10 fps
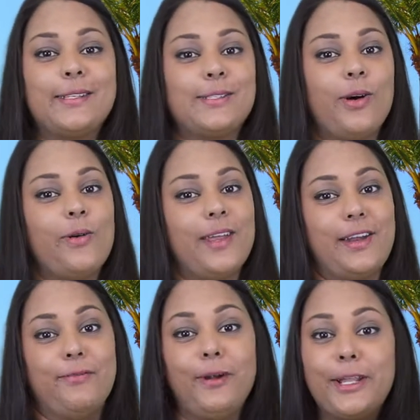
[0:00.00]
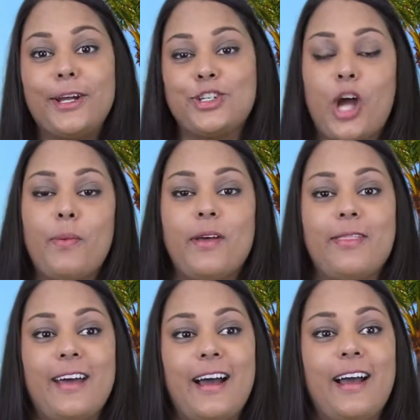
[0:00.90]
So they did a really good job
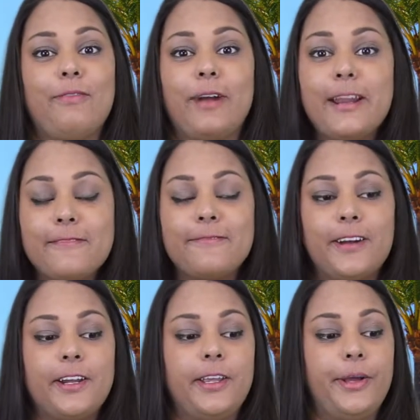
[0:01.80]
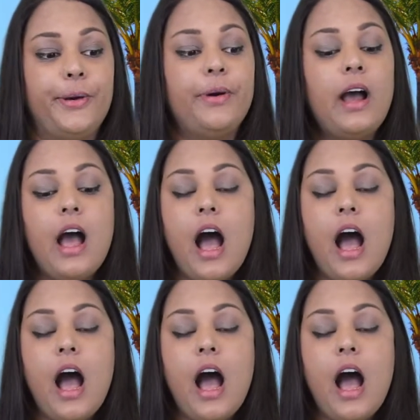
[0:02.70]
on that, right in front of you.